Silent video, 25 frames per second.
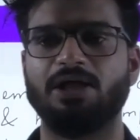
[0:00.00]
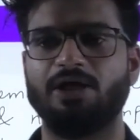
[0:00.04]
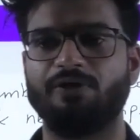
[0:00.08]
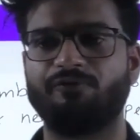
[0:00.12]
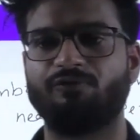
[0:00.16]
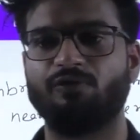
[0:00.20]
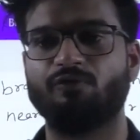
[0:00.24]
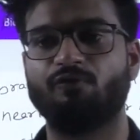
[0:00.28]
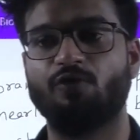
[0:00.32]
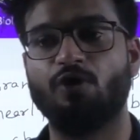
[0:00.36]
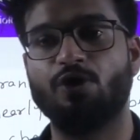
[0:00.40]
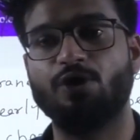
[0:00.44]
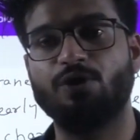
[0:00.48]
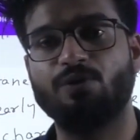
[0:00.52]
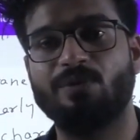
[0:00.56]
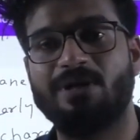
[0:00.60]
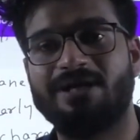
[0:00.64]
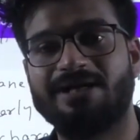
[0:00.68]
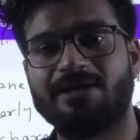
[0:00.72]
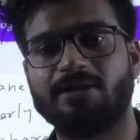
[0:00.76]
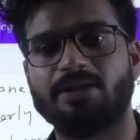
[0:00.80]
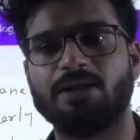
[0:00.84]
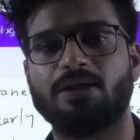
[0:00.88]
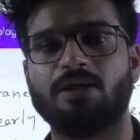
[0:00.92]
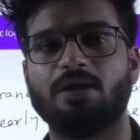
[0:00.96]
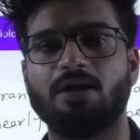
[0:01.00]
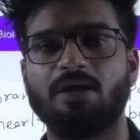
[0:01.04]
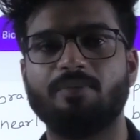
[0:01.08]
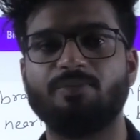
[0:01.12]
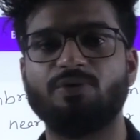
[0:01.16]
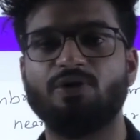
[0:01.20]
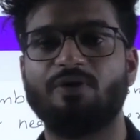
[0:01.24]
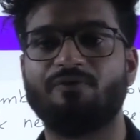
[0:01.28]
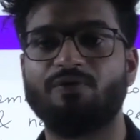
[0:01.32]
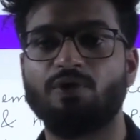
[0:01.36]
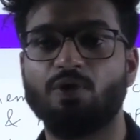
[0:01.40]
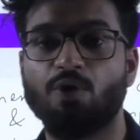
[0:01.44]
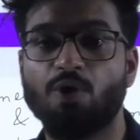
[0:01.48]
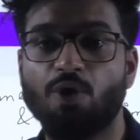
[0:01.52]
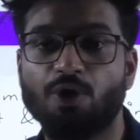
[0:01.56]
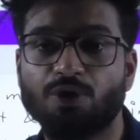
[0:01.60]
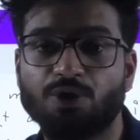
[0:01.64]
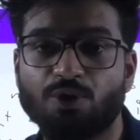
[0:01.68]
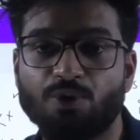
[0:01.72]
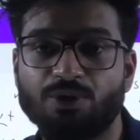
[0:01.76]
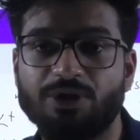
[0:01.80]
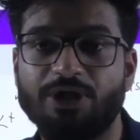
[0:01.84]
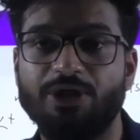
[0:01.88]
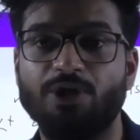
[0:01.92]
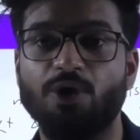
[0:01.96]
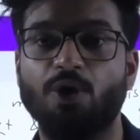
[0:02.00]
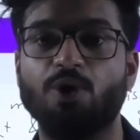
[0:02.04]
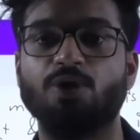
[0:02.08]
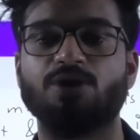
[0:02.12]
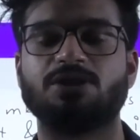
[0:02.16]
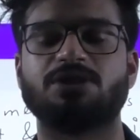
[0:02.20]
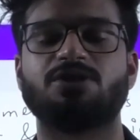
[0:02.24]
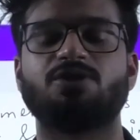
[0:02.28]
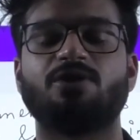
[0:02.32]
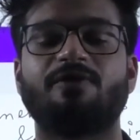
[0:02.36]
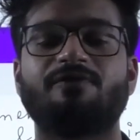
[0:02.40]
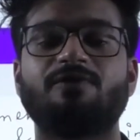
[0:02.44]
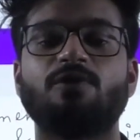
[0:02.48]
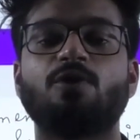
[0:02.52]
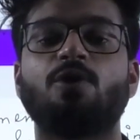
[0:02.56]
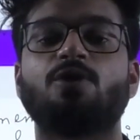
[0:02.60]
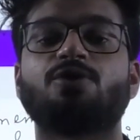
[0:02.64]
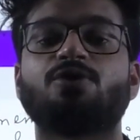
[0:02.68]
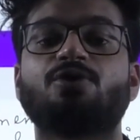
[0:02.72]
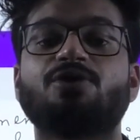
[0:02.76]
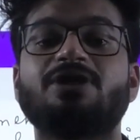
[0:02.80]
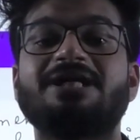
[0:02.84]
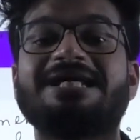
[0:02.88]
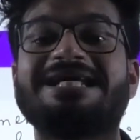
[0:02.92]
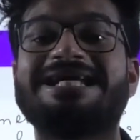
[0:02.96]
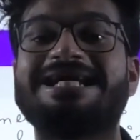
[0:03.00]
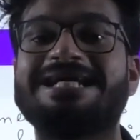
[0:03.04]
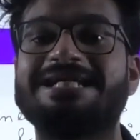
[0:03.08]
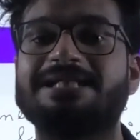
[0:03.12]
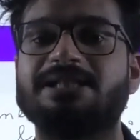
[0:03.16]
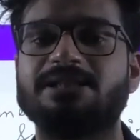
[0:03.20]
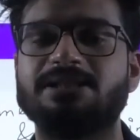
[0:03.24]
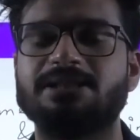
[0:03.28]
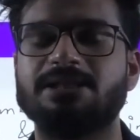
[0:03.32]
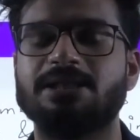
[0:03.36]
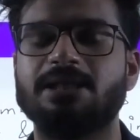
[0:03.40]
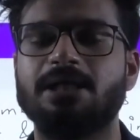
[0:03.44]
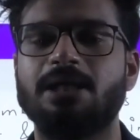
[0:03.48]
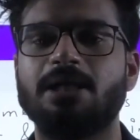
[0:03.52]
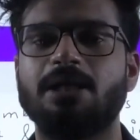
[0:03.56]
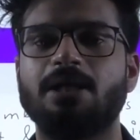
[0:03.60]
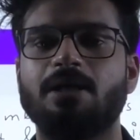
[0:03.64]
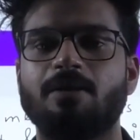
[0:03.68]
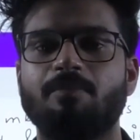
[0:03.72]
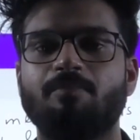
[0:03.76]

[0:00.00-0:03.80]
If you want to enter the club, you have to go through the doors. You have to go through the gates.